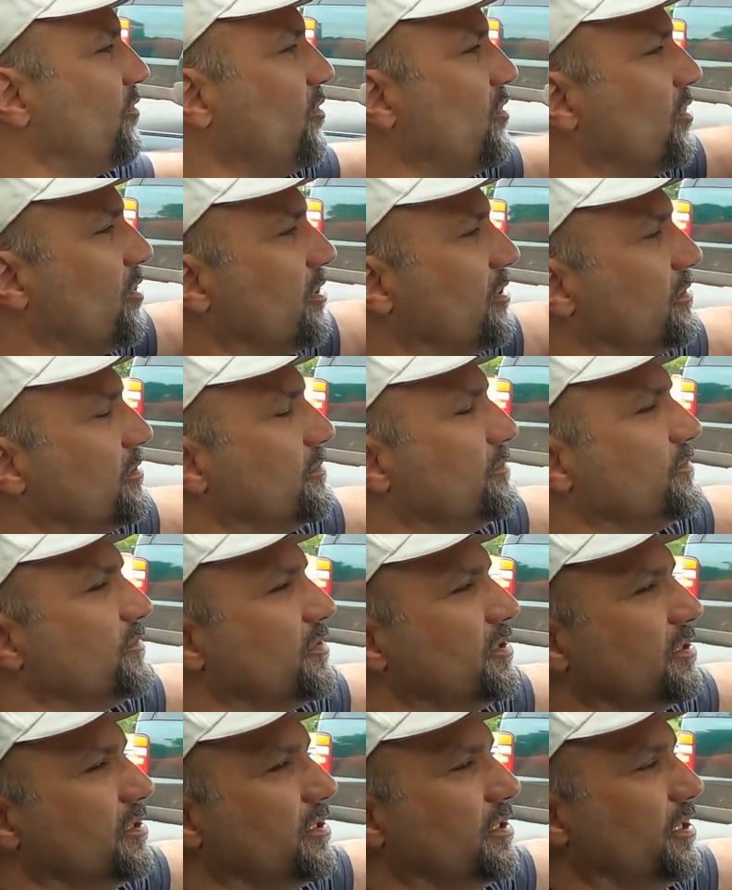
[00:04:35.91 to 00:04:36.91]
for.
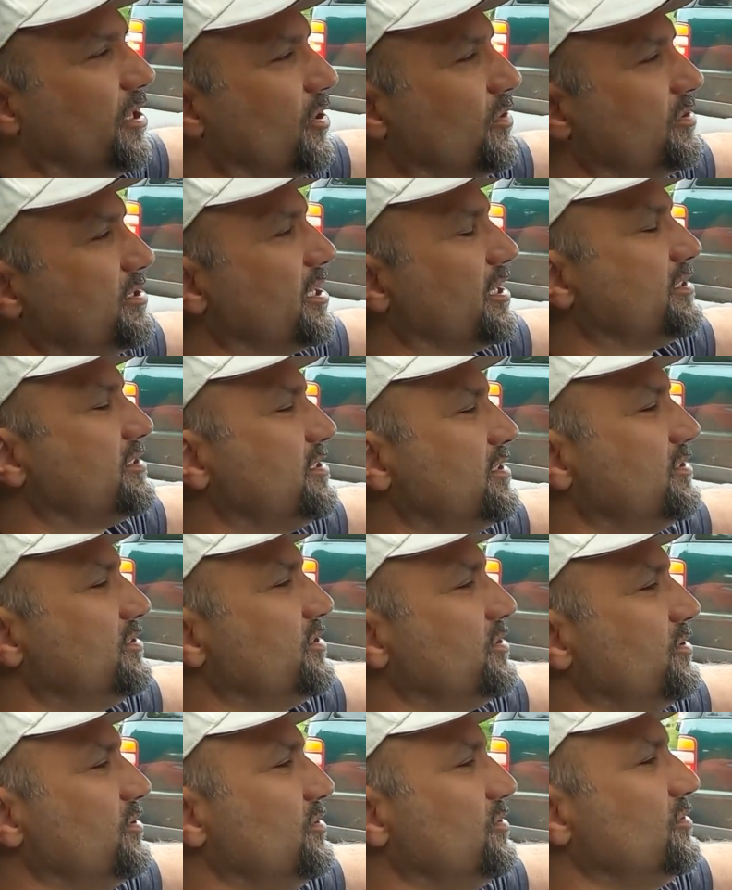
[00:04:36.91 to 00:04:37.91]
Testing
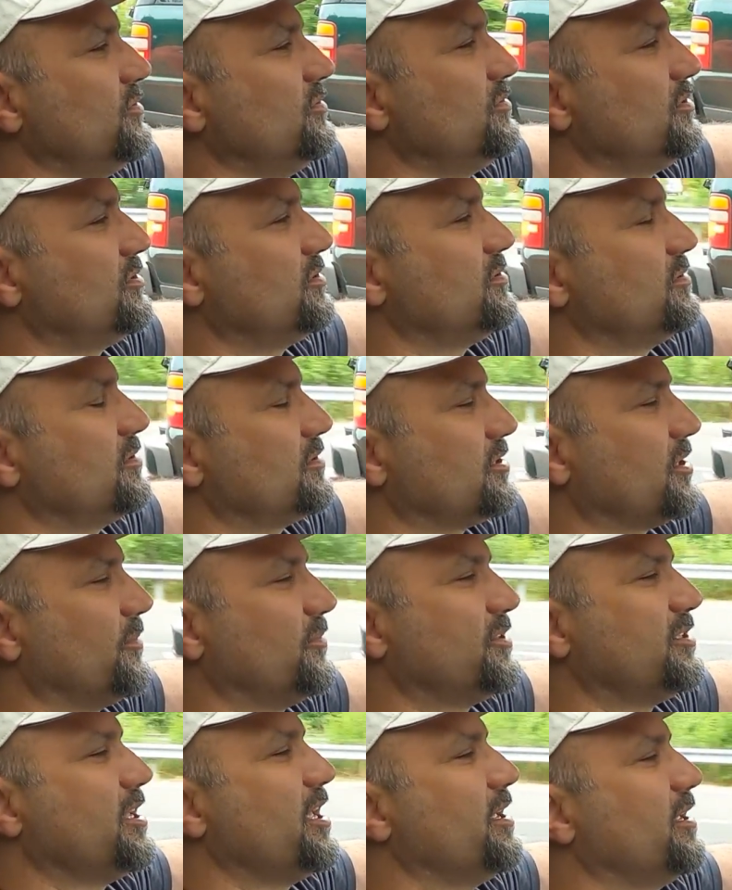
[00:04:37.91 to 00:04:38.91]
tunes.
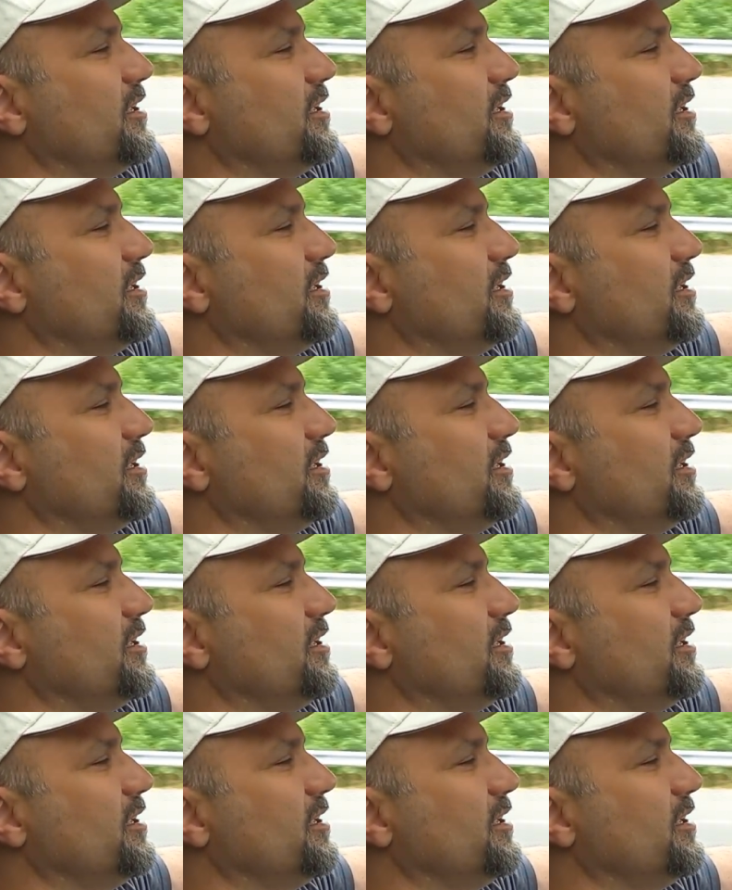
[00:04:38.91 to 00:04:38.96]
Some